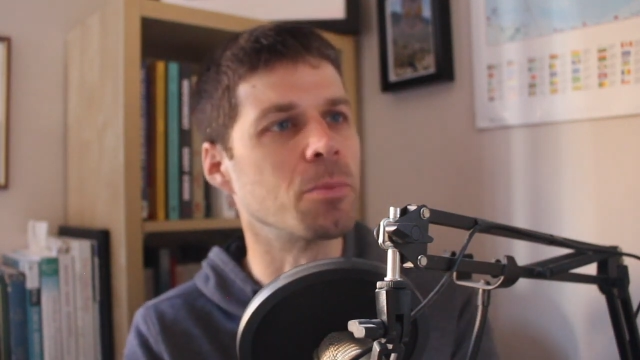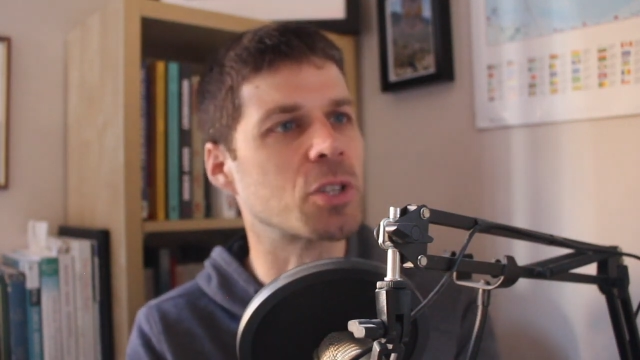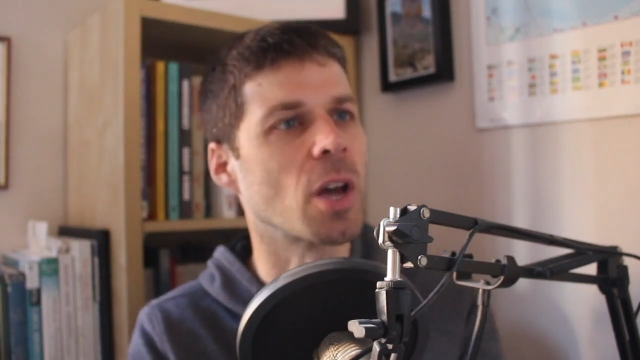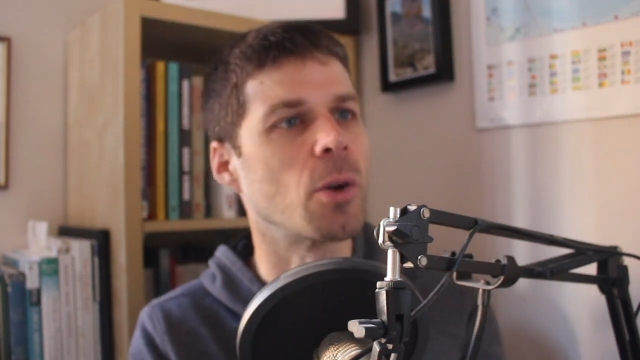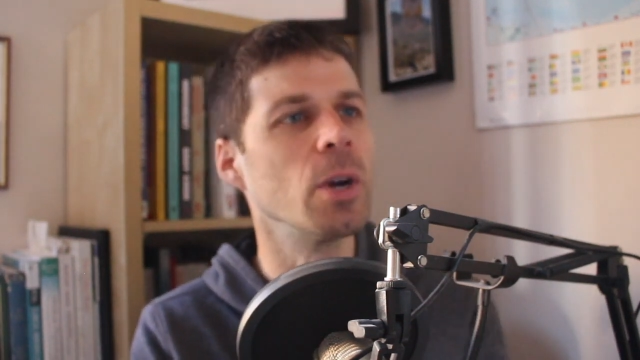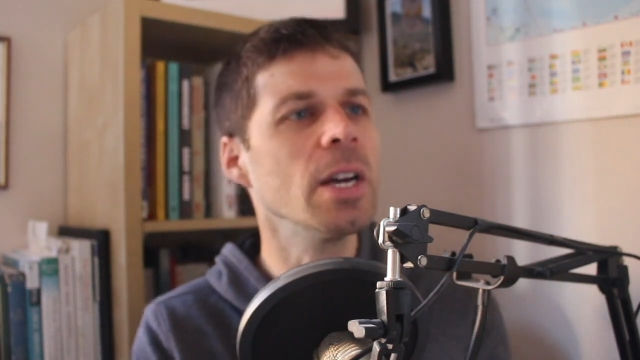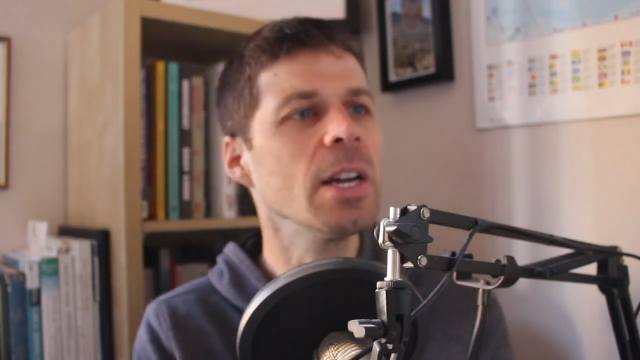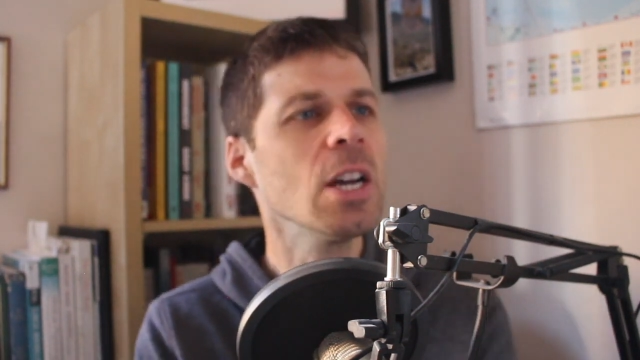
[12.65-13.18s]

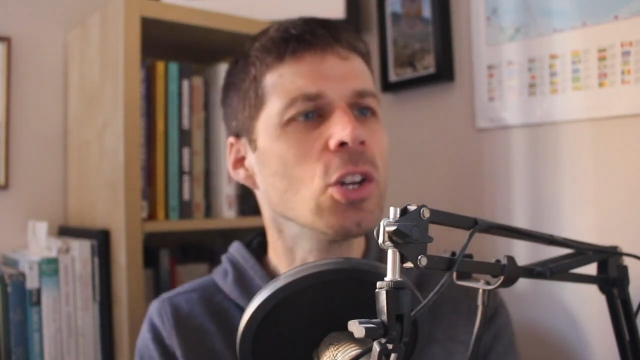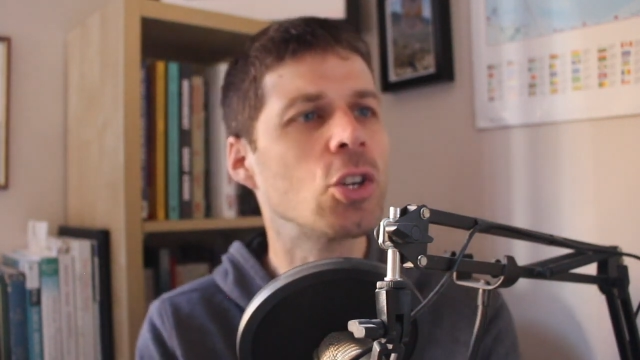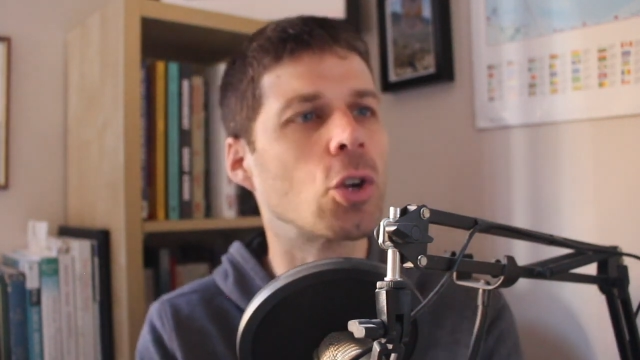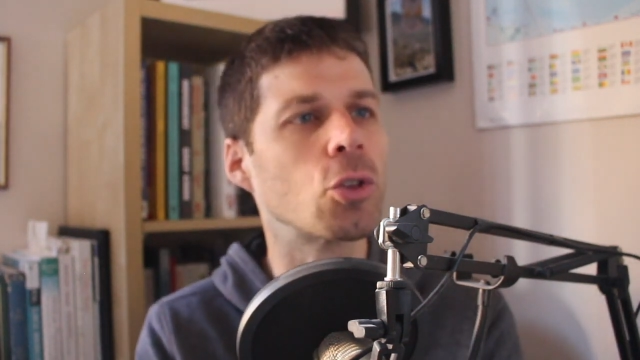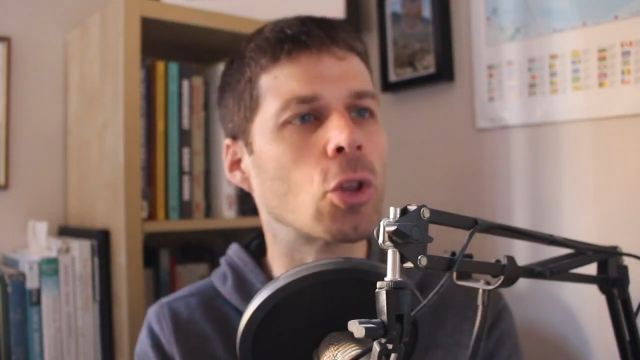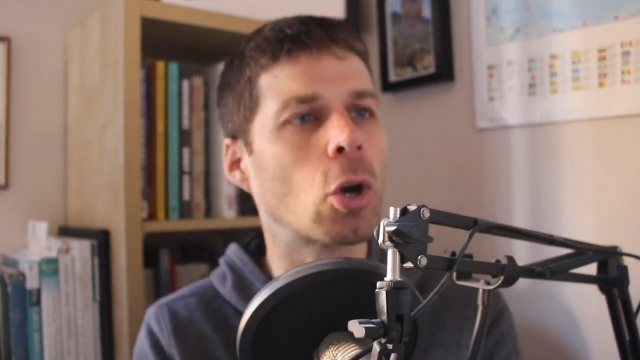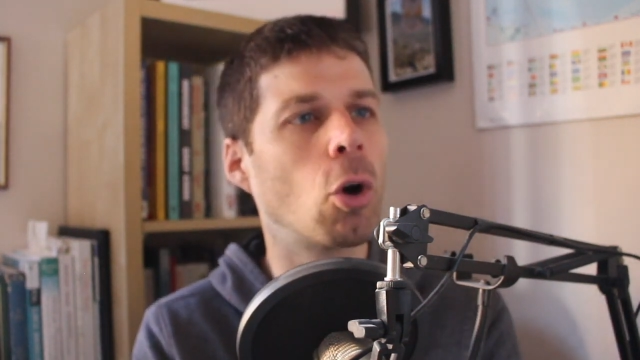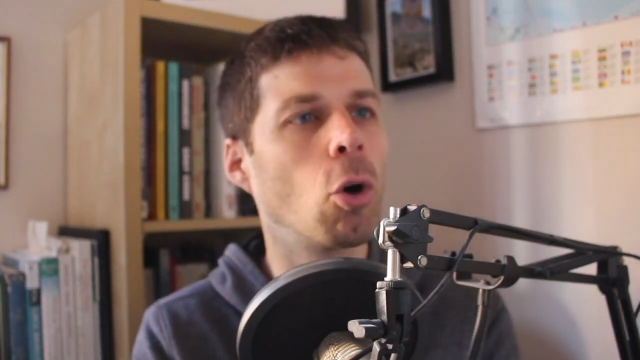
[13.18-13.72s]
So,
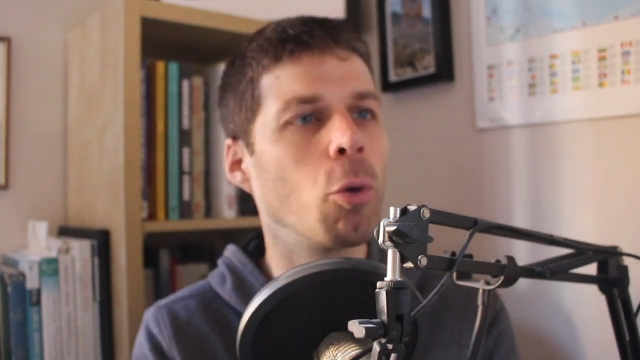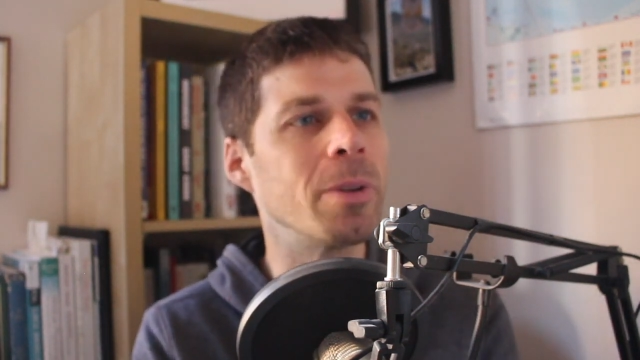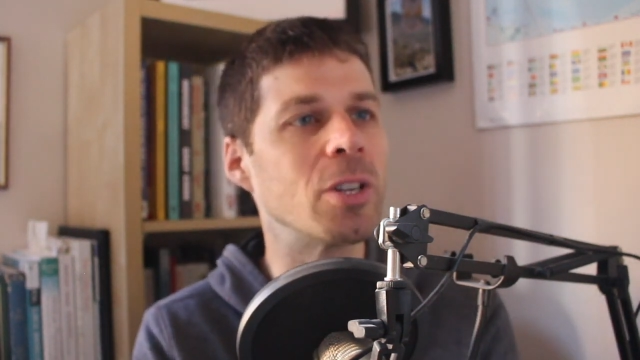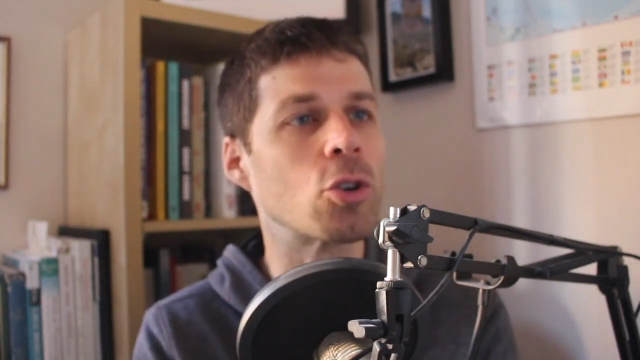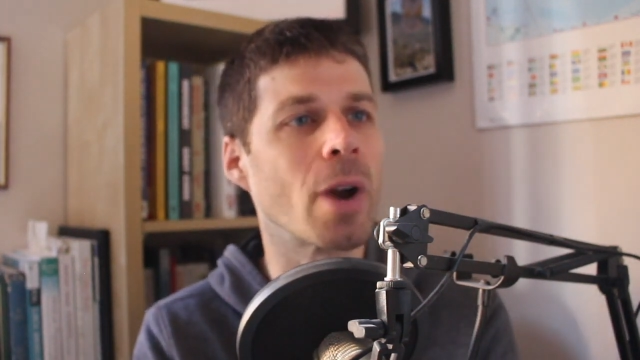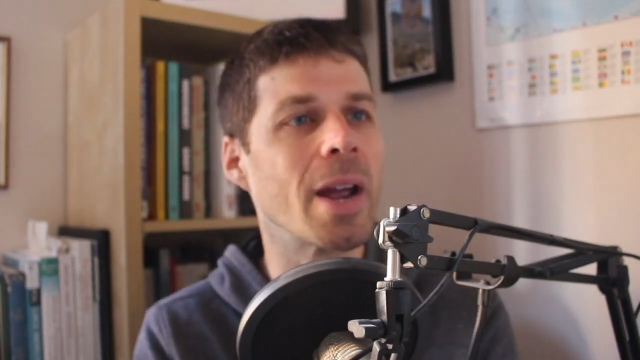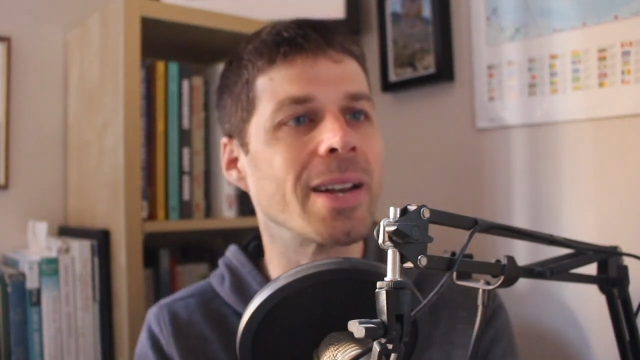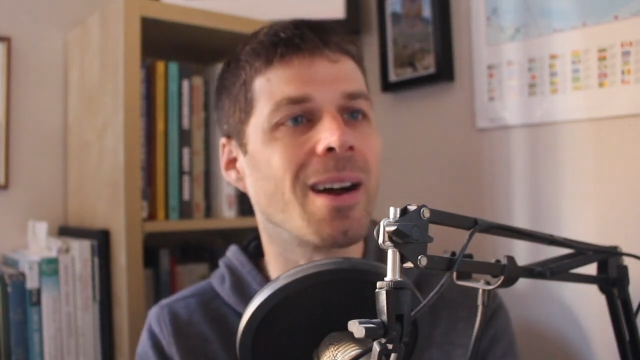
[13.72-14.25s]
should the core be
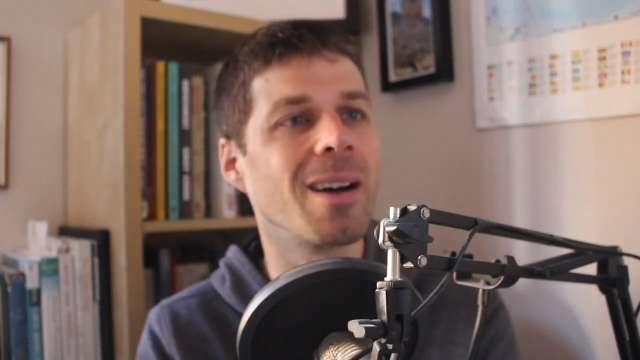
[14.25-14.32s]
trained